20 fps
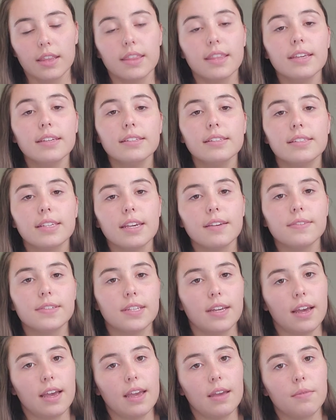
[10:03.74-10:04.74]
This saves
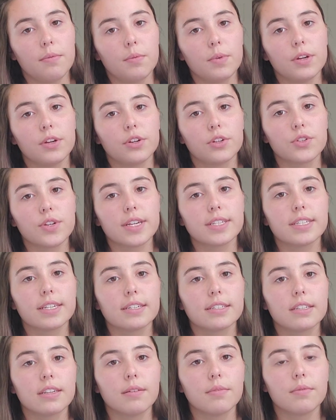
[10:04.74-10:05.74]
time when you're
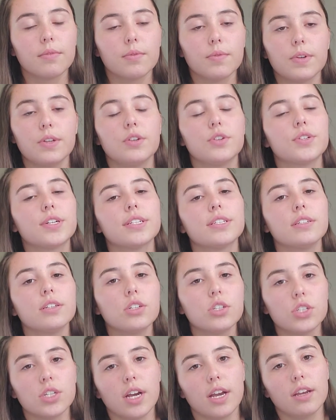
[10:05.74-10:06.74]
dressing
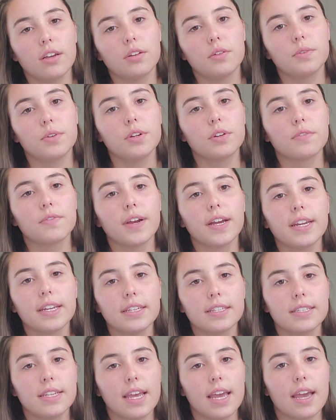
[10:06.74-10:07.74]
your child, when you're
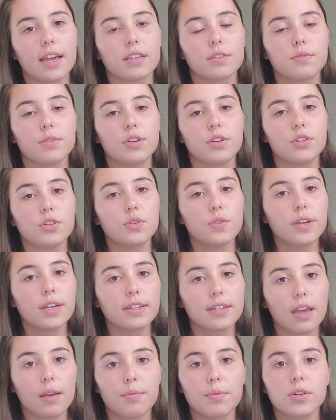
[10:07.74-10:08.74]
finding snacks, when you're doing
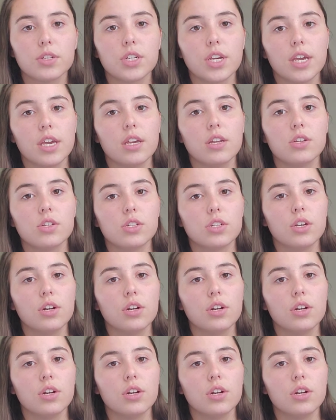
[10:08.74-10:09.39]
a diaper change.